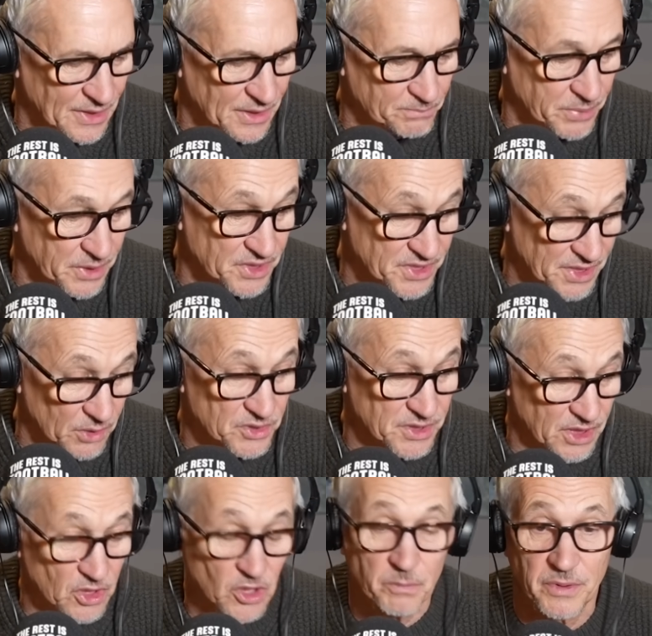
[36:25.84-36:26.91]
But
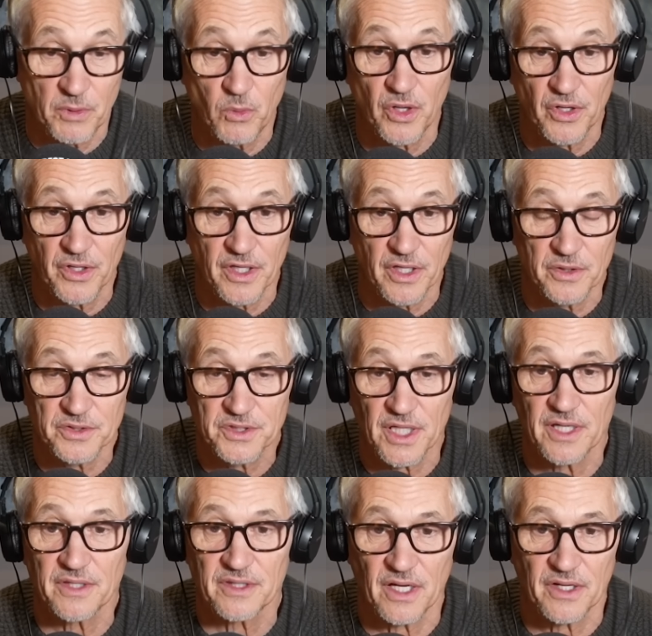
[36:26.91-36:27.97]
Celtic could be one of those.
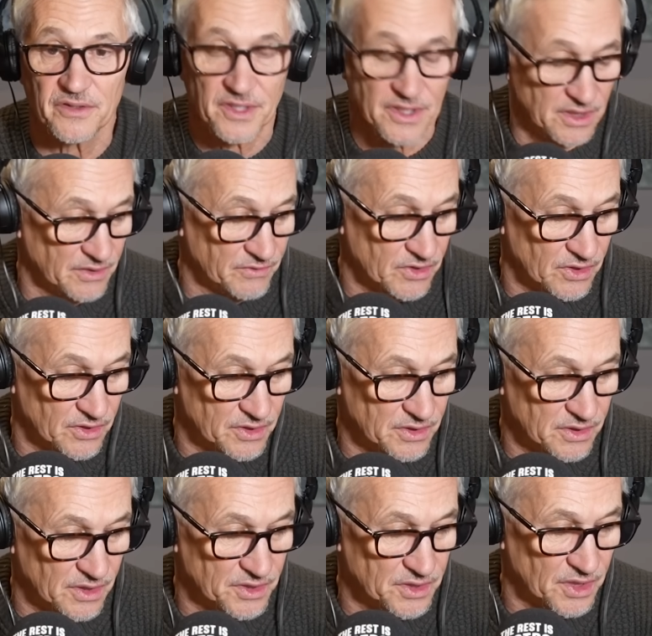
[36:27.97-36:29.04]
I think they've got
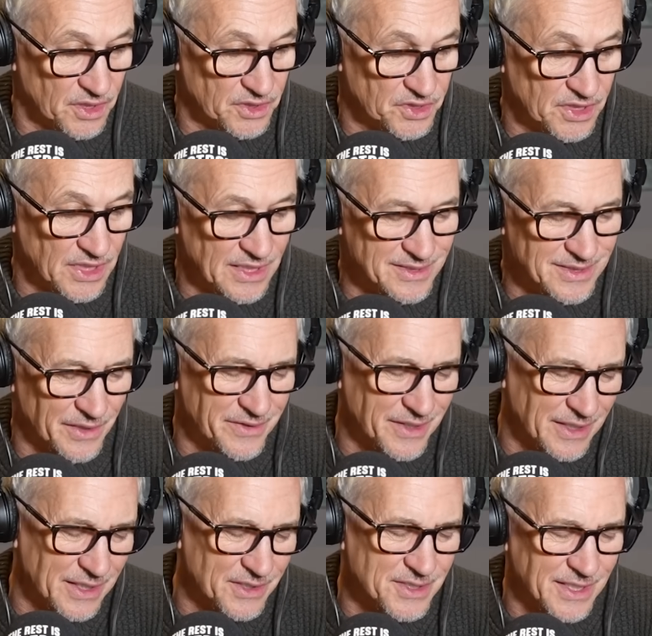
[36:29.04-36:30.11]
a chance. I
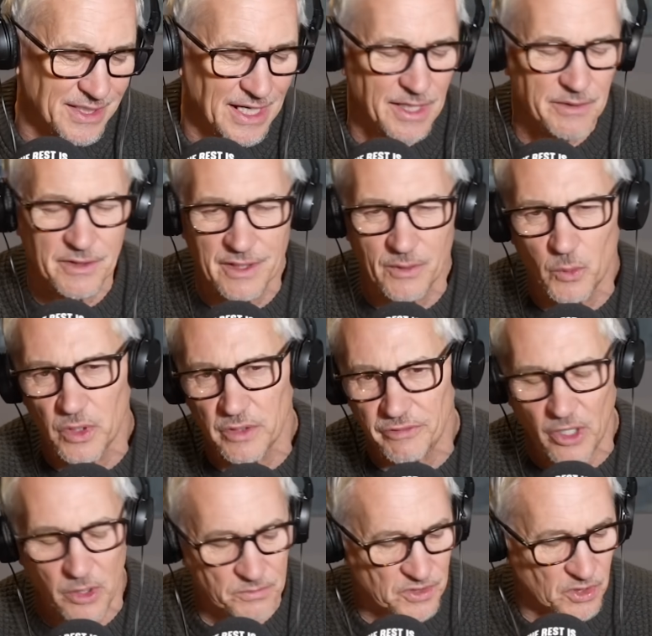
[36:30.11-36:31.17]
think it's a game that they would have
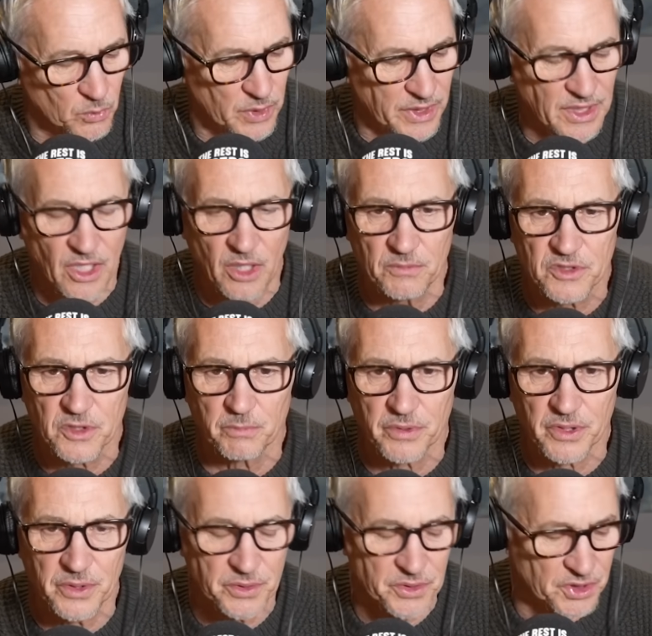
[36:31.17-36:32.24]
hoped to win, home to
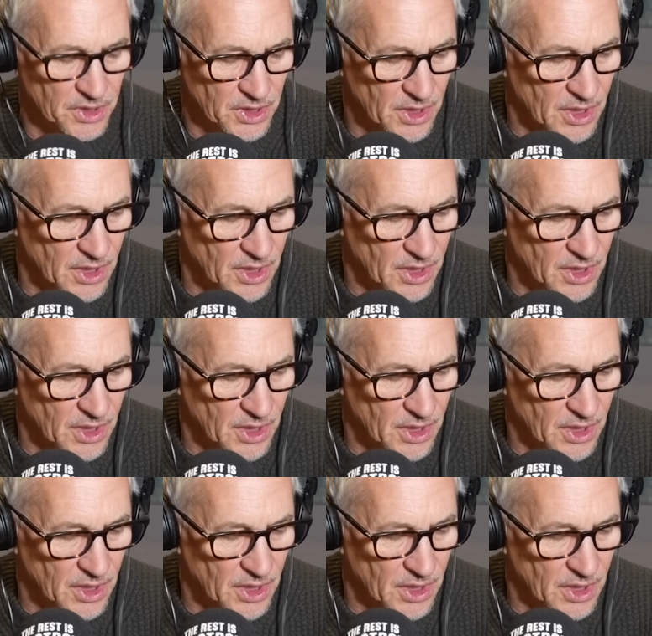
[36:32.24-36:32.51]
Bruges.